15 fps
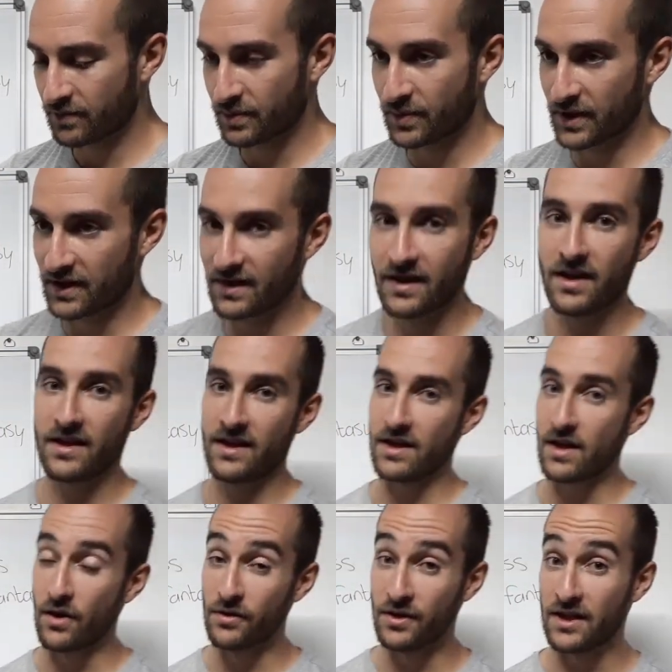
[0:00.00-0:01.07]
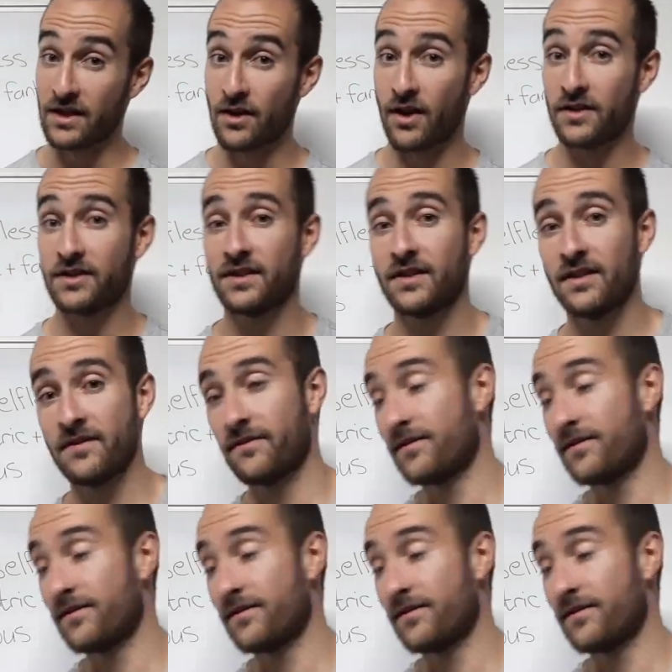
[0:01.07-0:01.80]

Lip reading: But he only got the